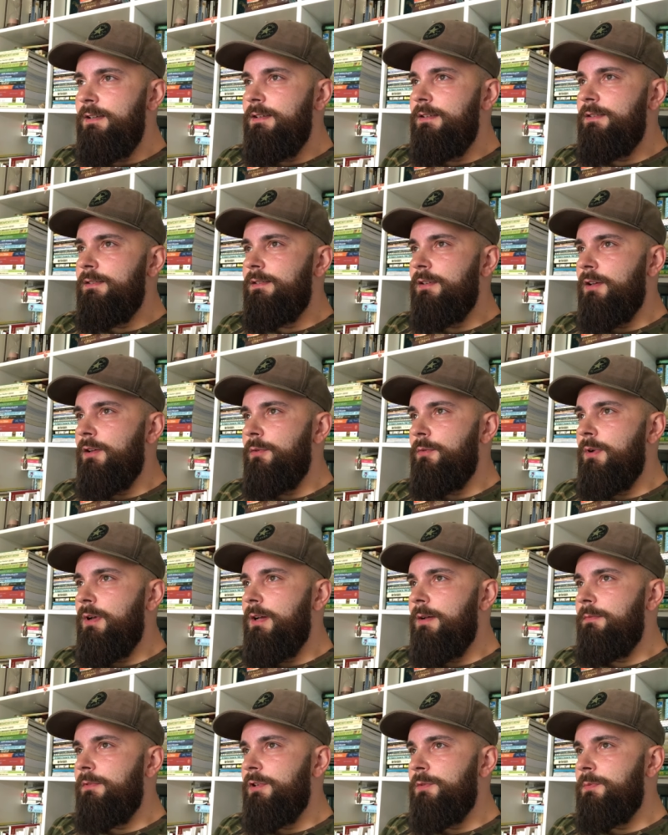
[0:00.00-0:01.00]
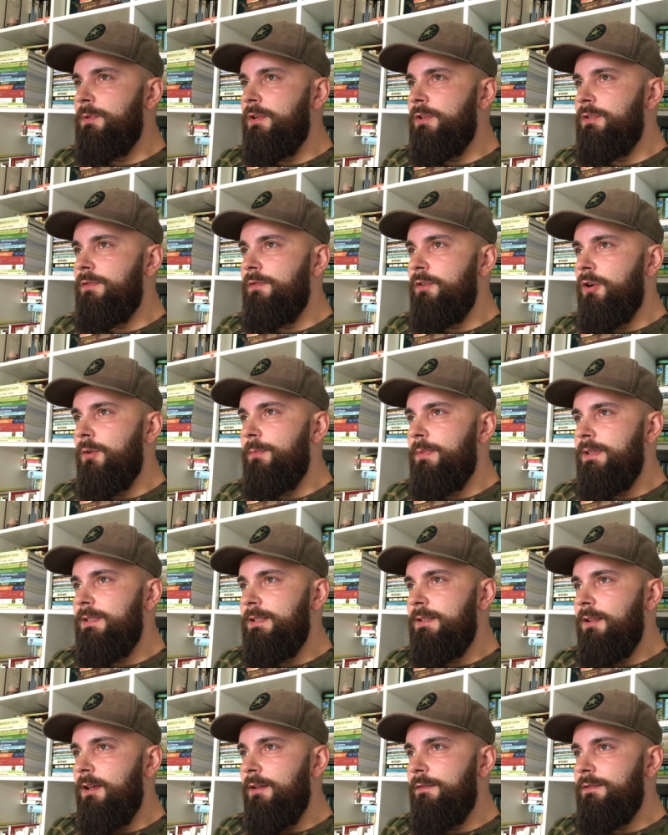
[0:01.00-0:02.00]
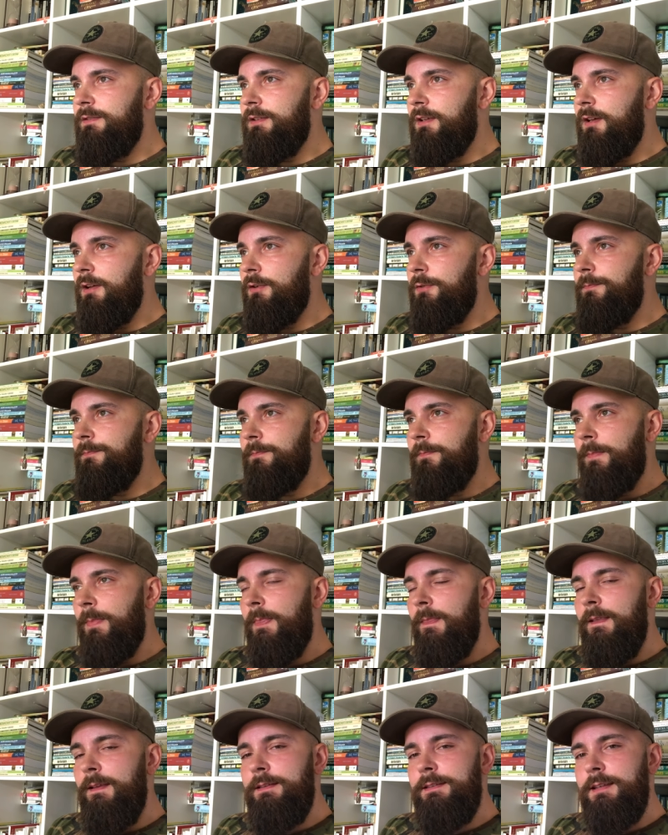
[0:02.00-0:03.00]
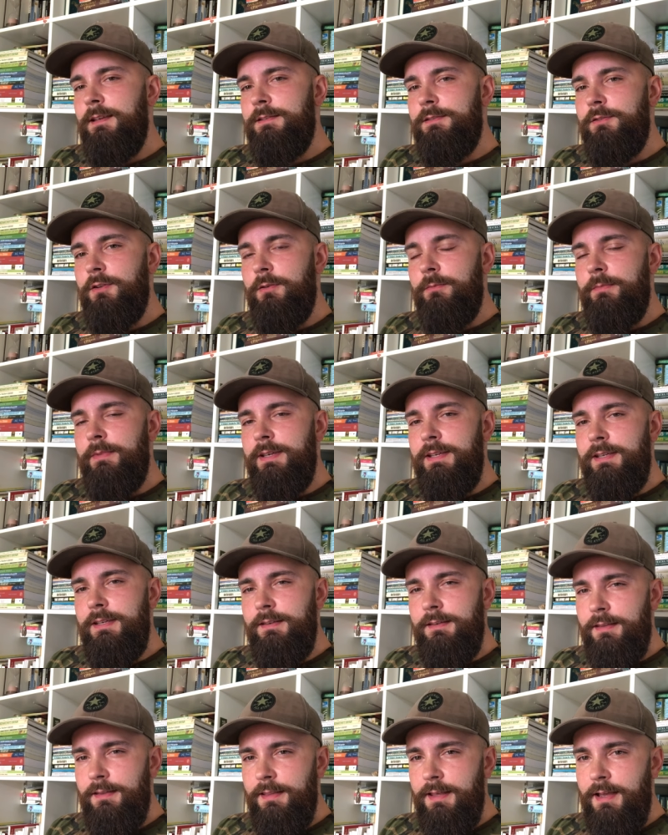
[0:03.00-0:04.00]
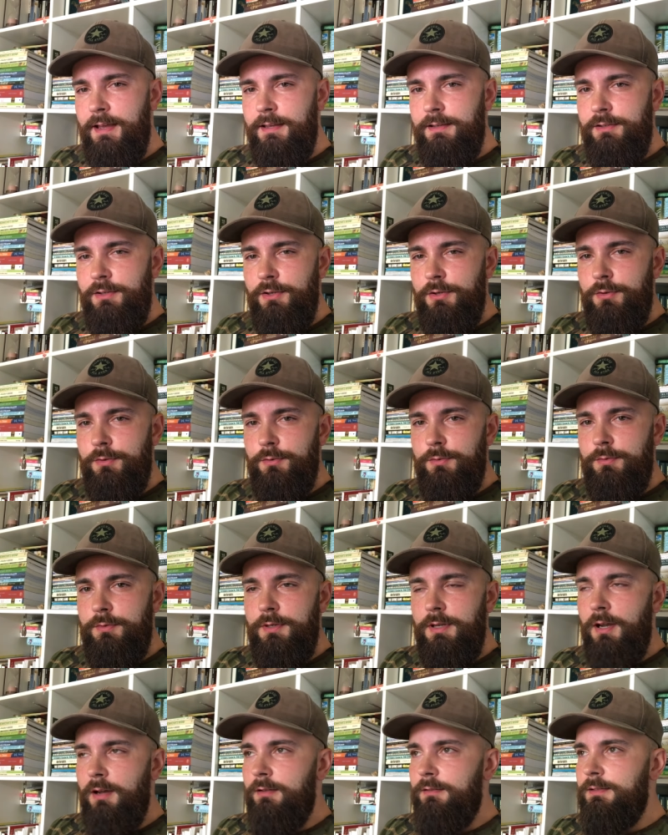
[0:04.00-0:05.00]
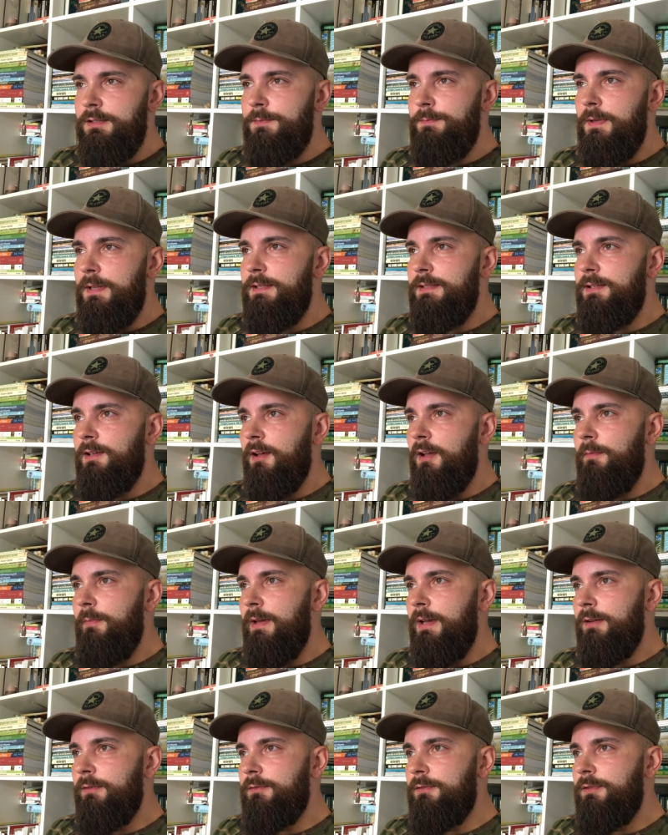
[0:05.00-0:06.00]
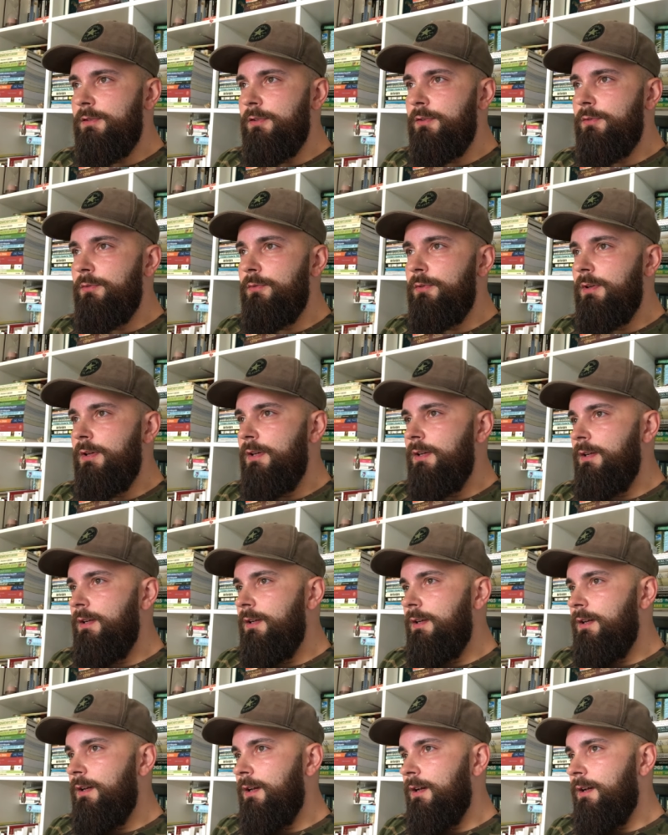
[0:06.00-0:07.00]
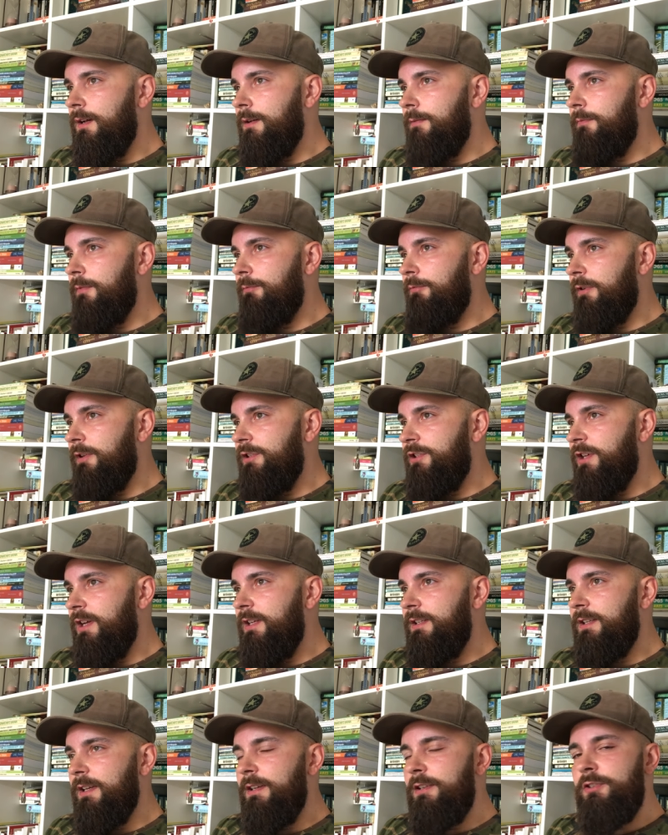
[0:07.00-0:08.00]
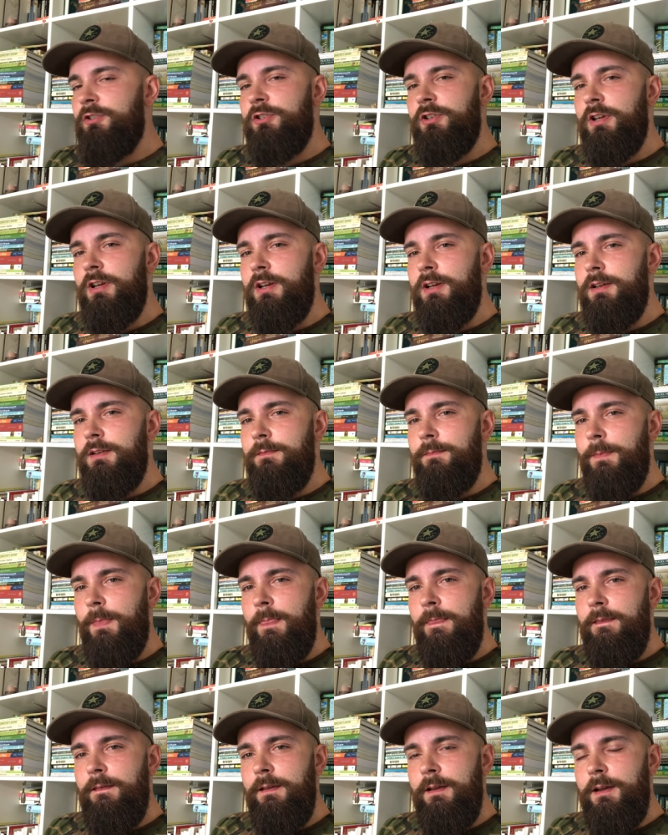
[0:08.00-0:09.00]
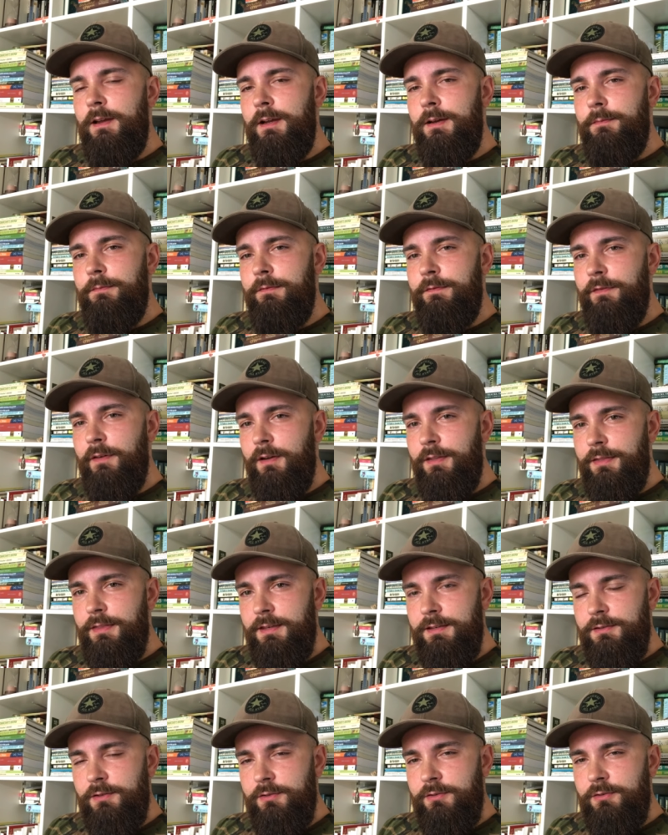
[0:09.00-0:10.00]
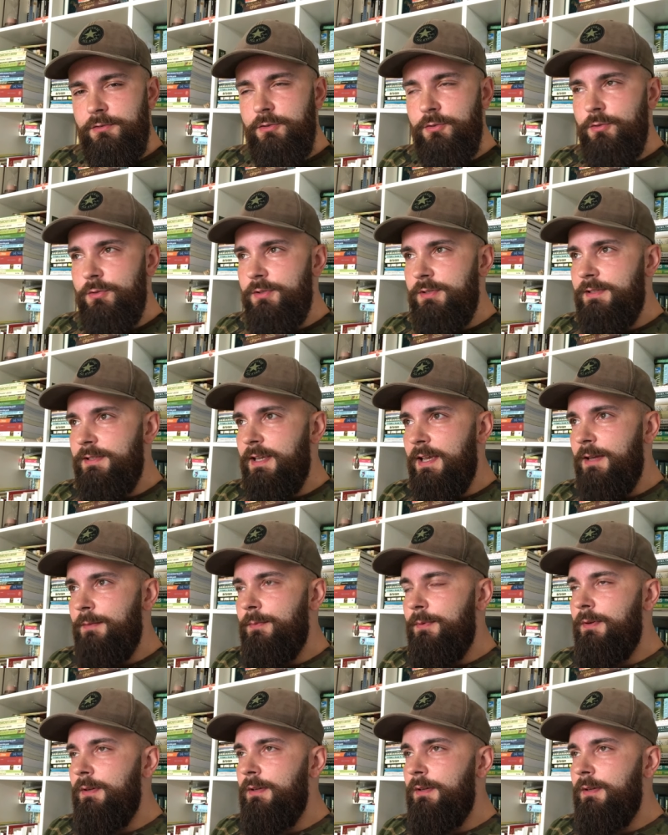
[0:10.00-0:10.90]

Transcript: So um, just because you've got a busy lifestyle does not mean that you can't spend time out to um, appreciate nature, um, find things on your doorstep,